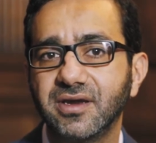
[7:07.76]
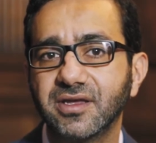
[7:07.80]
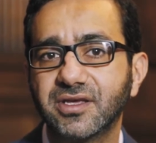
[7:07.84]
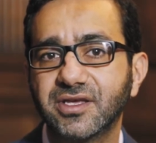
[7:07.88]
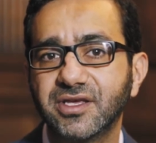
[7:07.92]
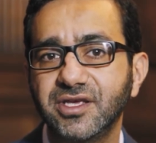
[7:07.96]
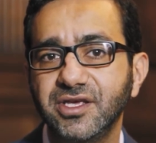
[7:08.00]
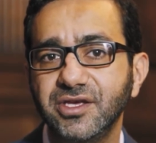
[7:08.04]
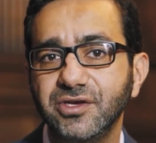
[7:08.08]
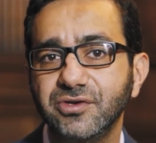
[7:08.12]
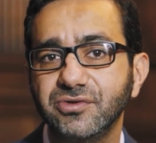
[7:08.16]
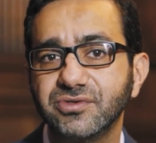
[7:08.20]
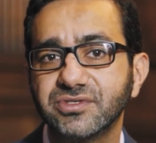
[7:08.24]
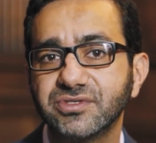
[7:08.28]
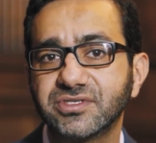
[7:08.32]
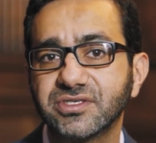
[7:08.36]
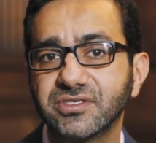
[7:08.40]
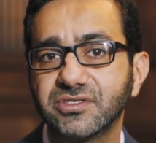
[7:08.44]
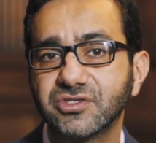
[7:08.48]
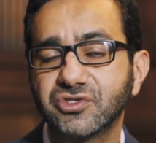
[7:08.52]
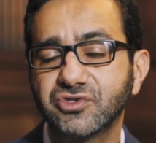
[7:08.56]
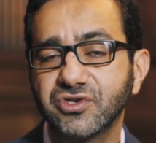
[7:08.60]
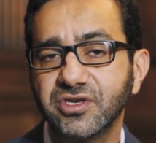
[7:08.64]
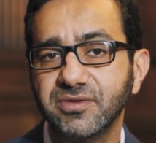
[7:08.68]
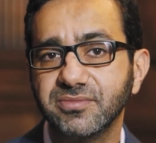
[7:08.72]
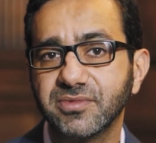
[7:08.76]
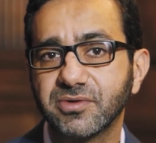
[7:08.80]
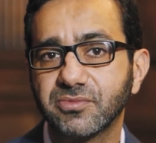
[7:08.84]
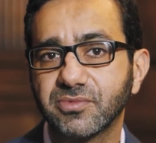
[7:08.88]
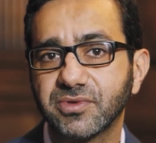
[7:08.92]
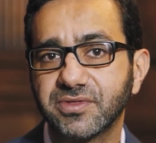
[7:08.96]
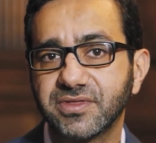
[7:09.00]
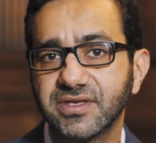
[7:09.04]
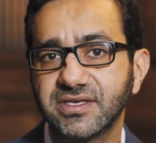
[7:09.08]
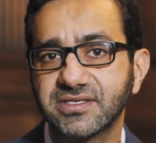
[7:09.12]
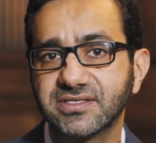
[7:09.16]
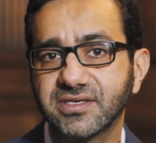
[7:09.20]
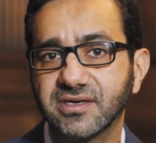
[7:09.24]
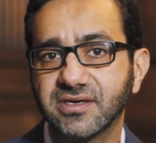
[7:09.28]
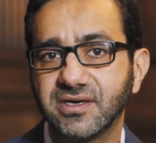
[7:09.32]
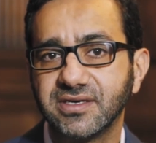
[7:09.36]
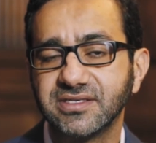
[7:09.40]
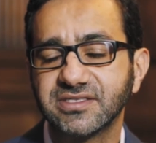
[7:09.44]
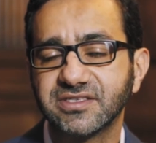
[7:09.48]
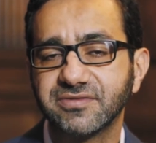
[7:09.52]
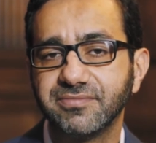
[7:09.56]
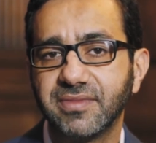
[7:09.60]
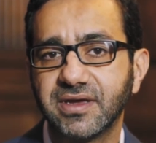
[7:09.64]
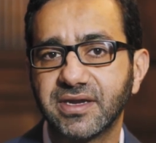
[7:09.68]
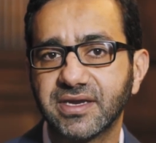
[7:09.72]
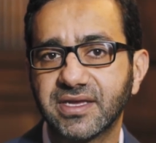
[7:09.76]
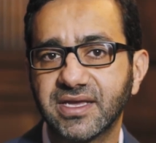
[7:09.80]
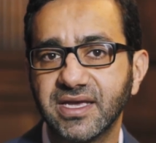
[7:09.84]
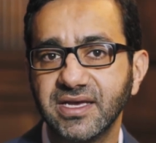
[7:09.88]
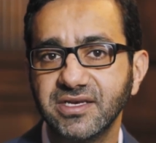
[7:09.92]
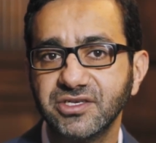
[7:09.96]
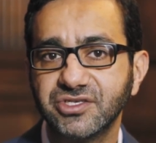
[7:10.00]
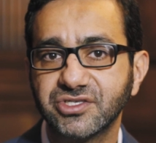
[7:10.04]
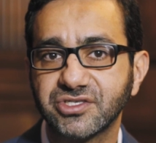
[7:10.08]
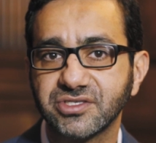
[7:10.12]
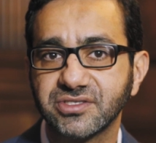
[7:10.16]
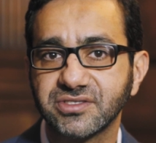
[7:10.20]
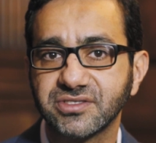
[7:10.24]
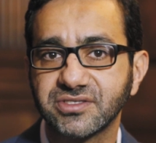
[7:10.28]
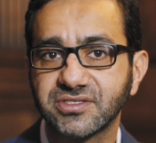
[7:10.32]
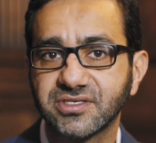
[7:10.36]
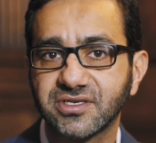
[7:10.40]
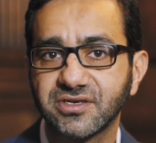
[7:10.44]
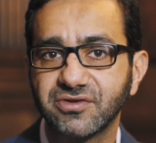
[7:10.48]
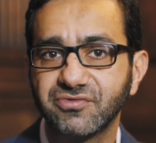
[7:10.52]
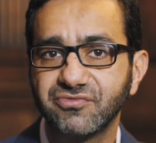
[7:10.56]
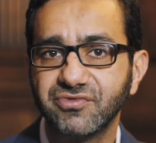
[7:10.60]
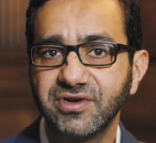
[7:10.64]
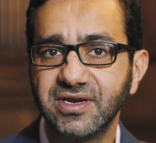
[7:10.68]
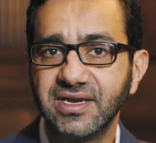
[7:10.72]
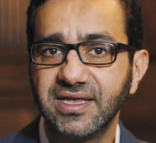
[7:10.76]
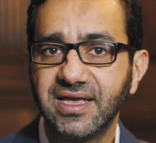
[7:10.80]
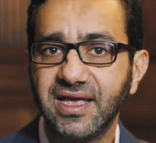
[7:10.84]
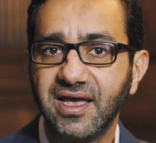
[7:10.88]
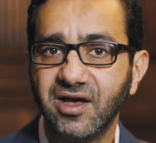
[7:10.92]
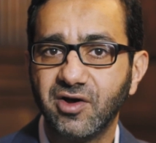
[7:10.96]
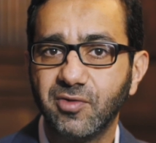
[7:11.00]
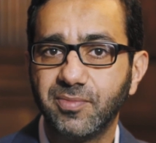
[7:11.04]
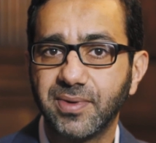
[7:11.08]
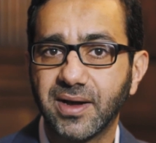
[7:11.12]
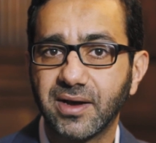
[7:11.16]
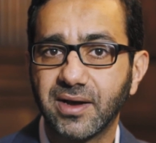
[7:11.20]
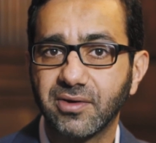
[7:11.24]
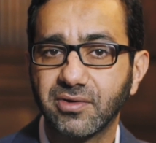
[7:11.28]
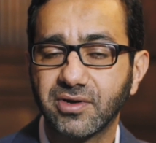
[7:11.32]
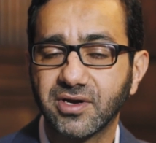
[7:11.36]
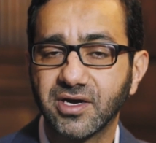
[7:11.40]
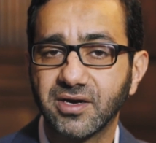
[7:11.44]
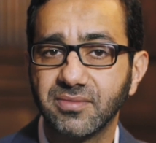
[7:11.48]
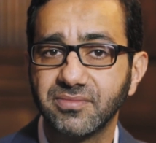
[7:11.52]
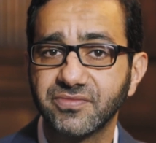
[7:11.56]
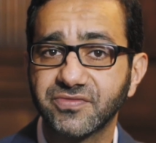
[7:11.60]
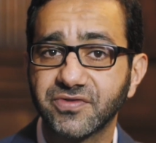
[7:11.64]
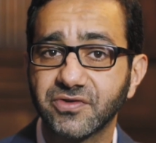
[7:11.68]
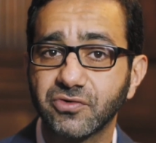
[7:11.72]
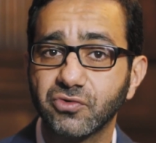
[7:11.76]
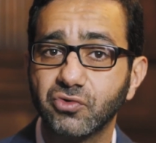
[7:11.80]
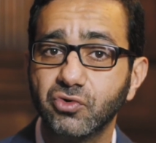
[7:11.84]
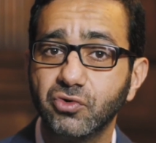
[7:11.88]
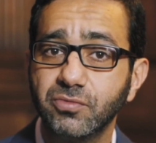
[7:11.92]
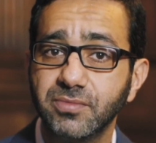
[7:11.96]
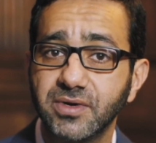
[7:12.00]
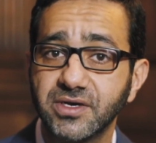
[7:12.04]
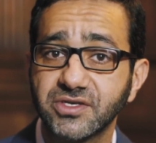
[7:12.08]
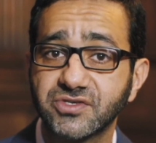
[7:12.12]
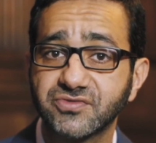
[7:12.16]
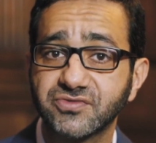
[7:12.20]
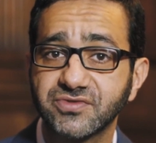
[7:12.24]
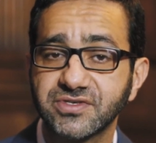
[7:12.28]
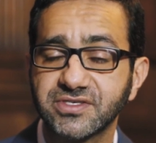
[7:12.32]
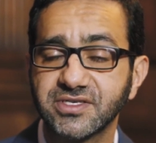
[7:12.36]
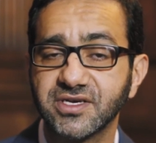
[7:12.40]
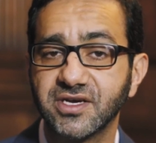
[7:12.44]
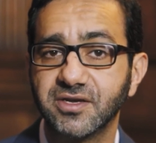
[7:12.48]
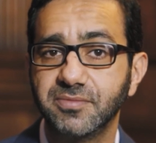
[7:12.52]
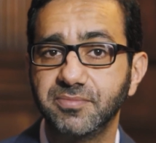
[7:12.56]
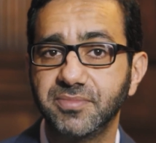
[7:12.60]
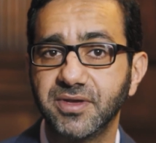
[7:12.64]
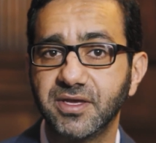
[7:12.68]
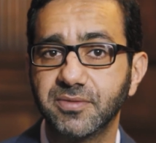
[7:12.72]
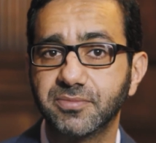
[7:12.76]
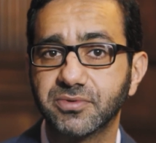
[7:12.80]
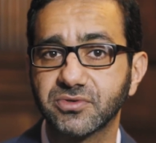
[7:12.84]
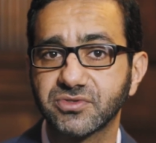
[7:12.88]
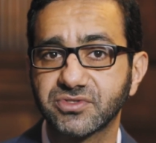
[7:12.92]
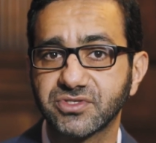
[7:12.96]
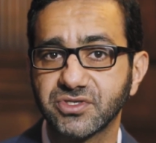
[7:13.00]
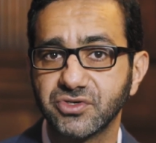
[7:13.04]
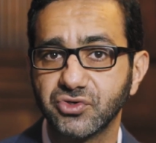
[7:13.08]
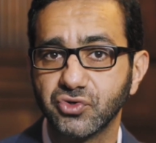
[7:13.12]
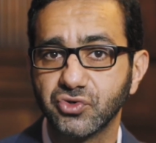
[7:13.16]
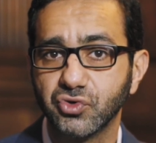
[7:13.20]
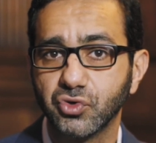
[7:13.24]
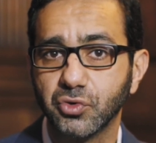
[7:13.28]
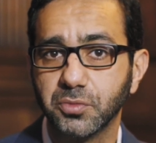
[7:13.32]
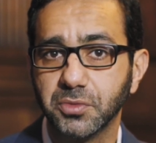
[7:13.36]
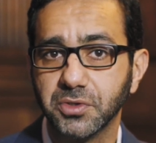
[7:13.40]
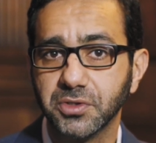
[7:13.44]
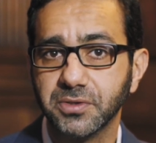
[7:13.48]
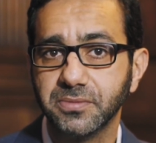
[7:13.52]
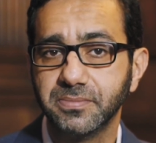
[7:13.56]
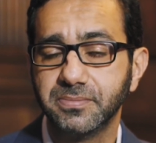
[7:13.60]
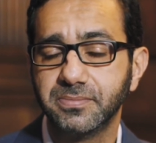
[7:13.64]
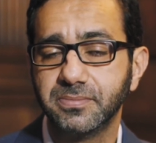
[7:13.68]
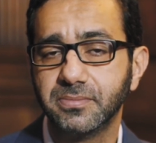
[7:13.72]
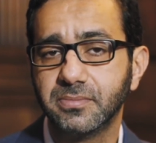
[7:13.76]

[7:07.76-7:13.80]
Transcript: an acute treatment with these kinds of medications can really help outcomes and almost return people to normal.